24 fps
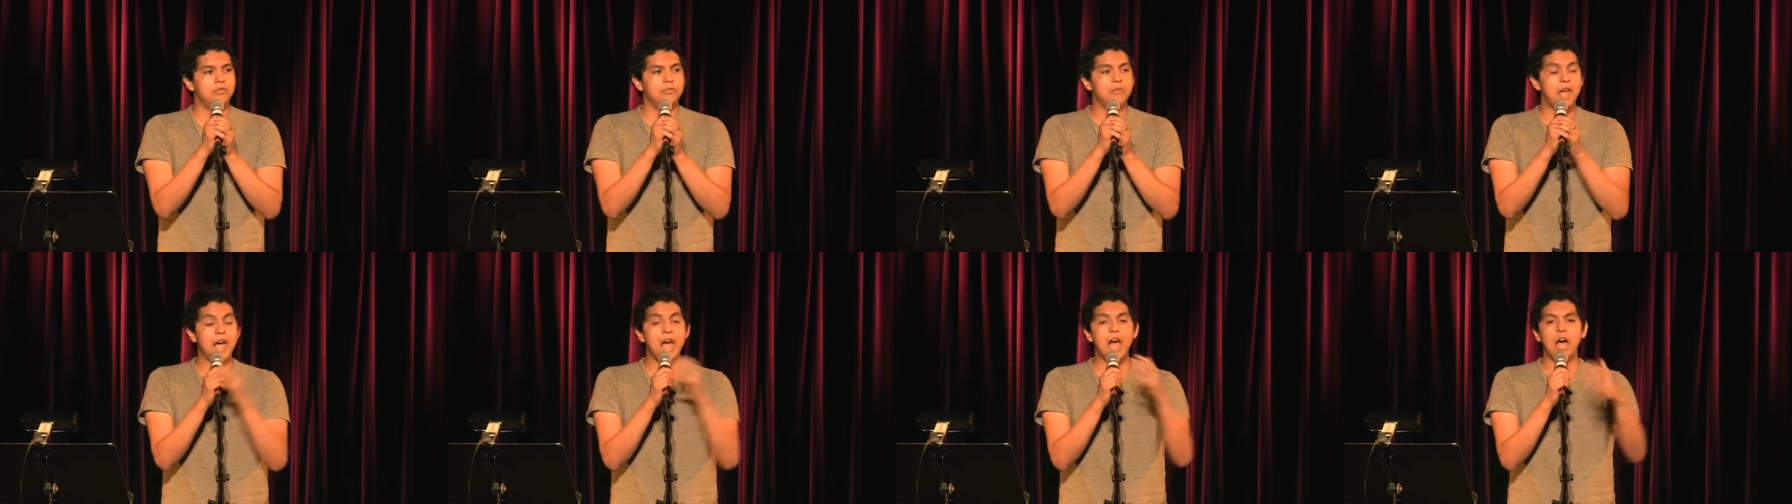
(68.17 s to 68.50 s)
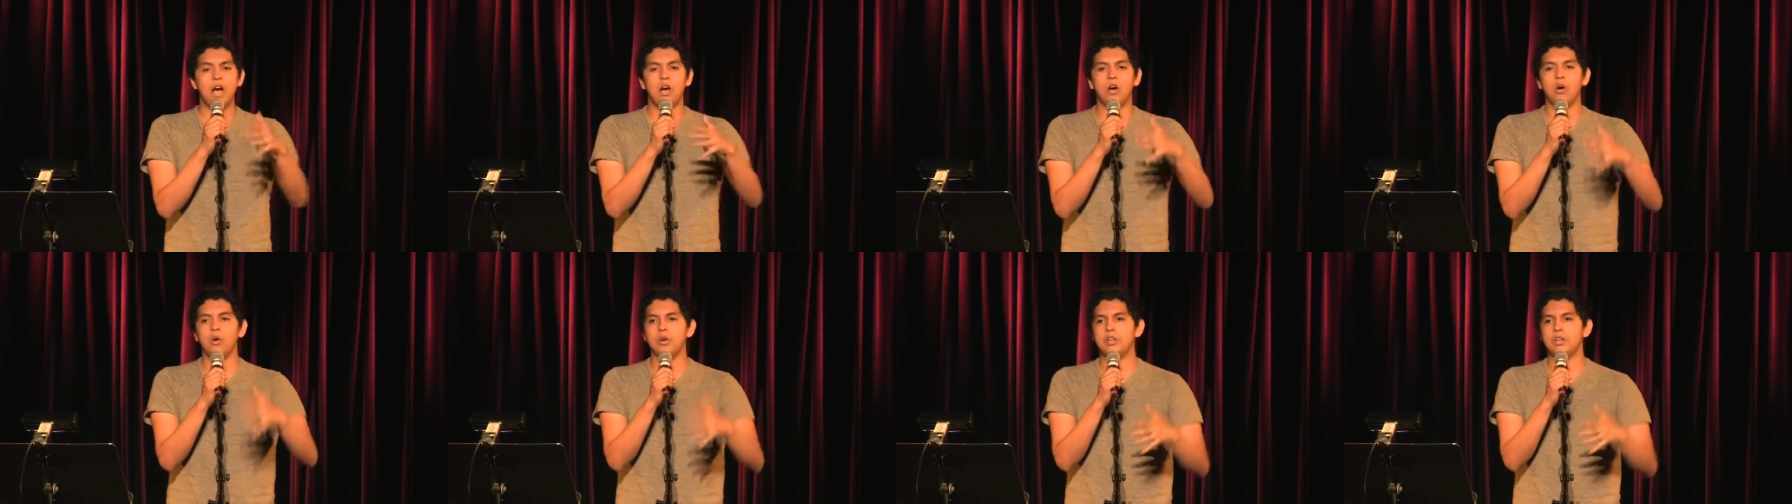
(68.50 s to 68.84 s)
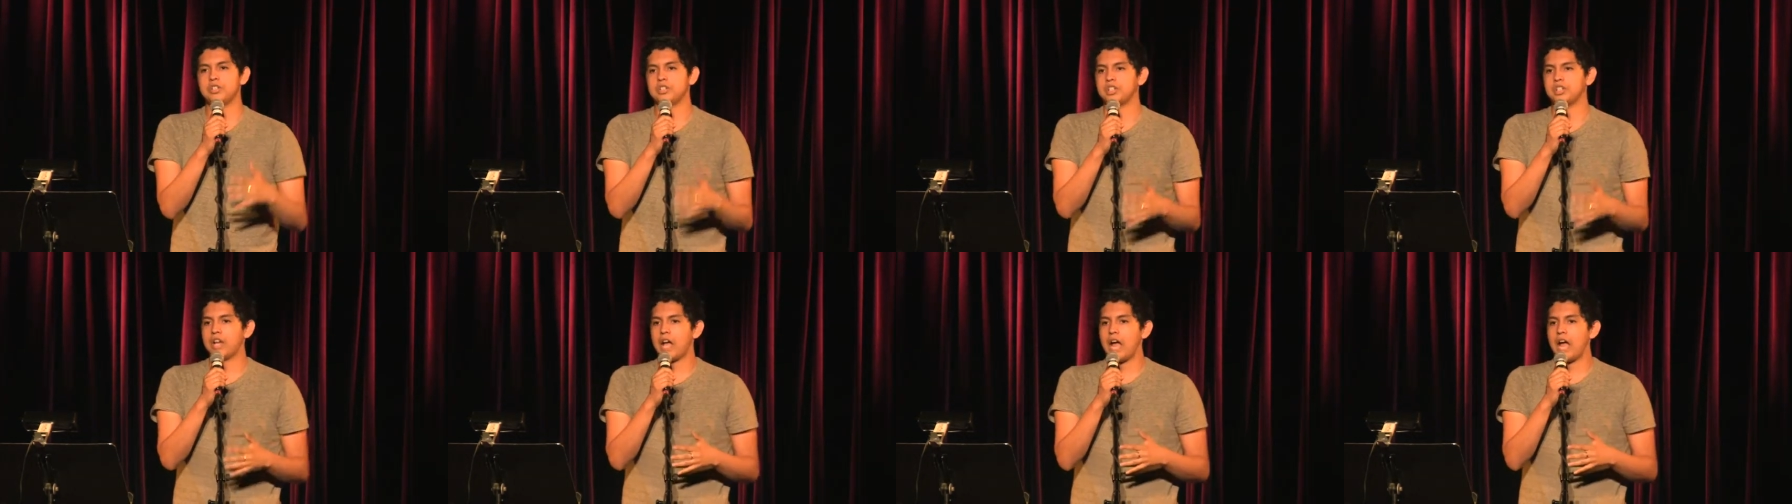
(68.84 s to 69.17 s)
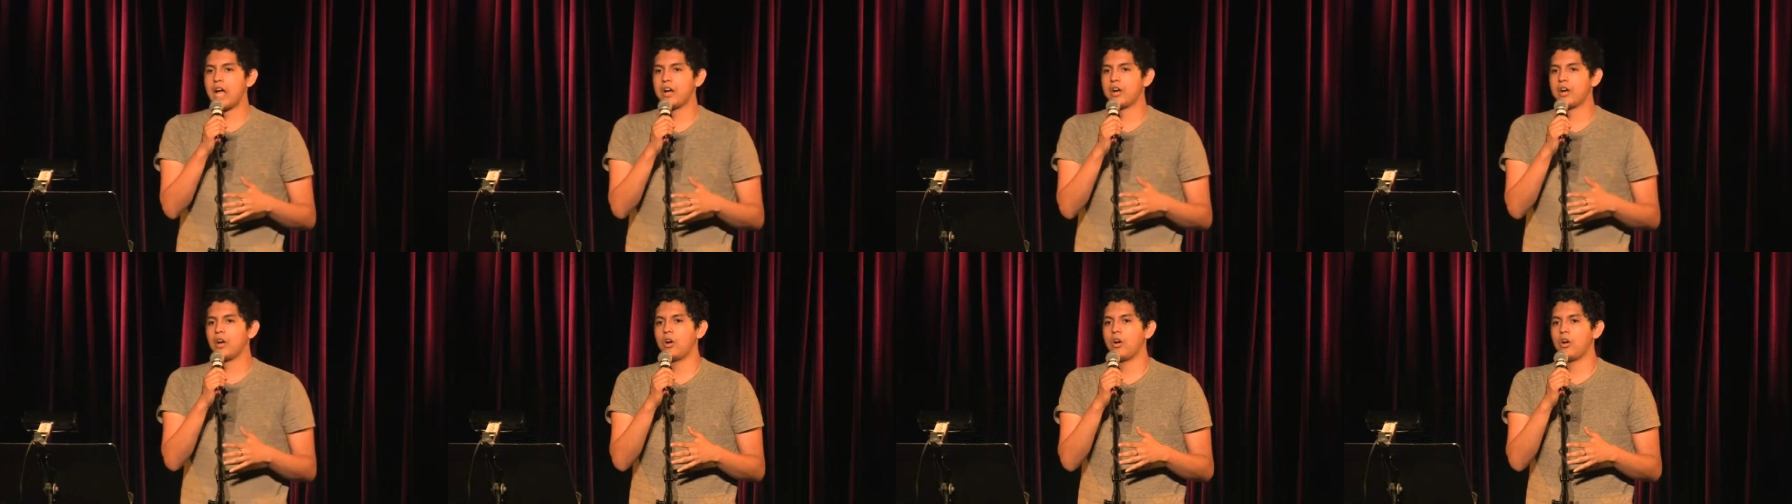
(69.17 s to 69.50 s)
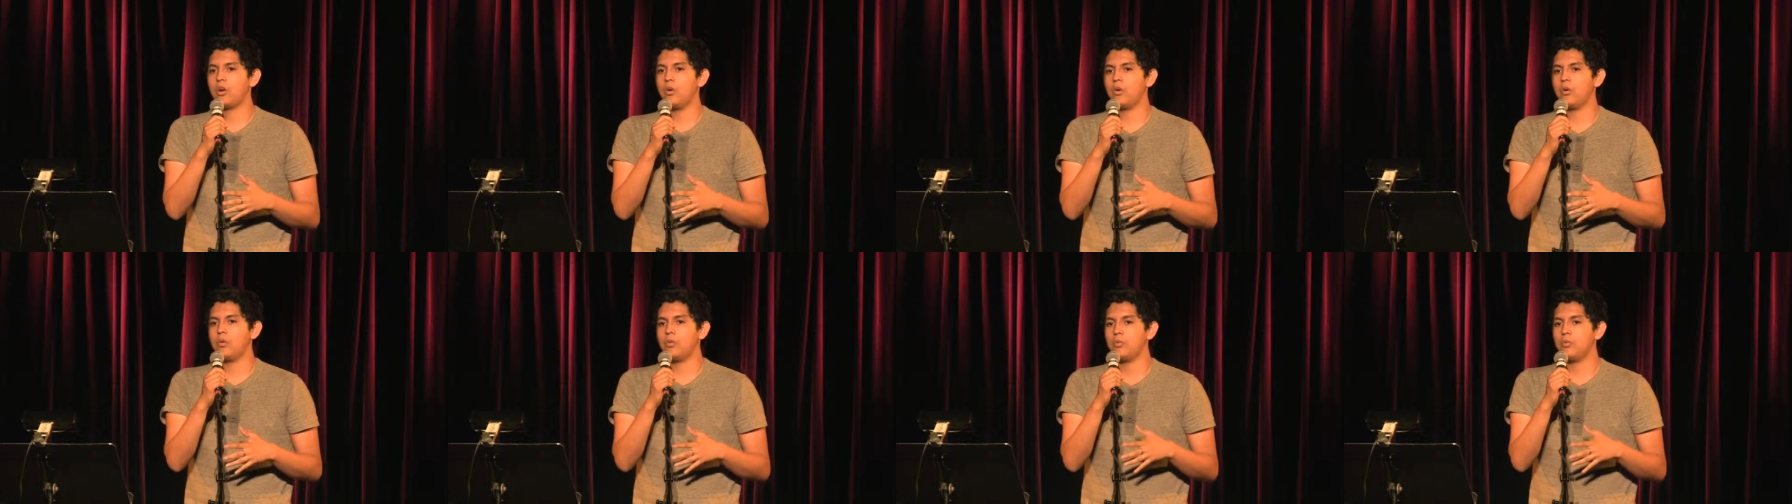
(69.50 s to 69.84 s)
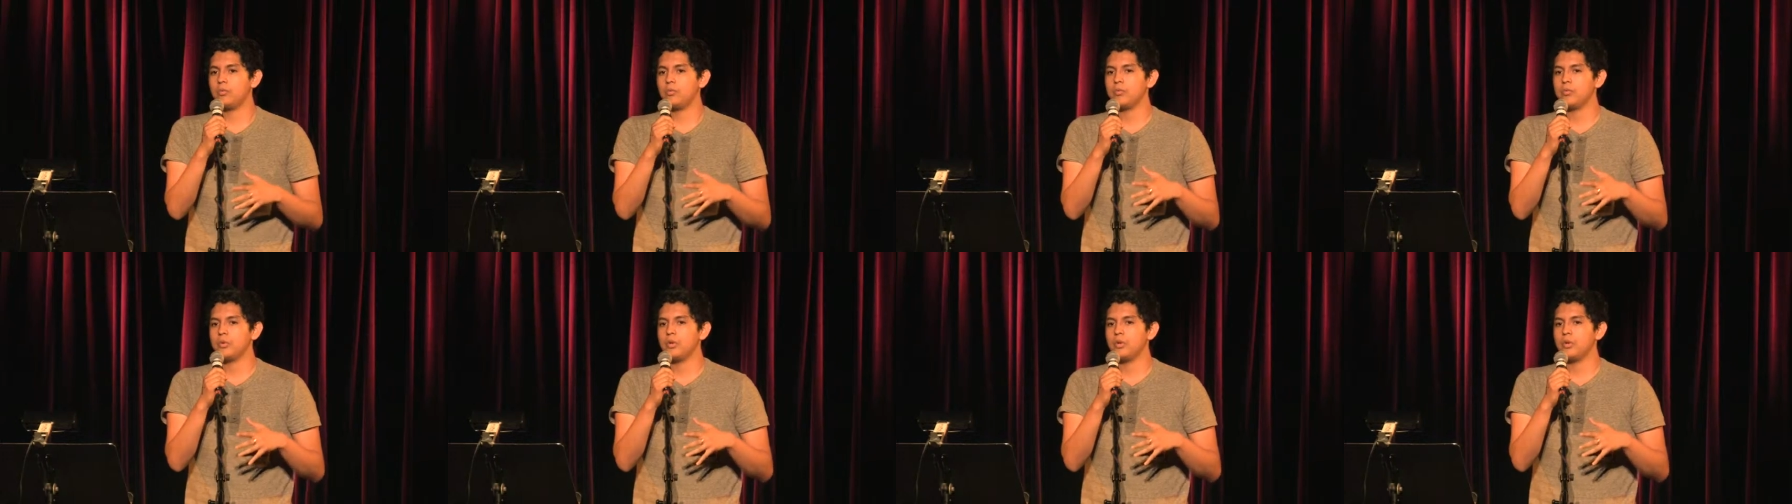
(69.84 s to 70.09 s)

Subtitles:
Now, in Chicago,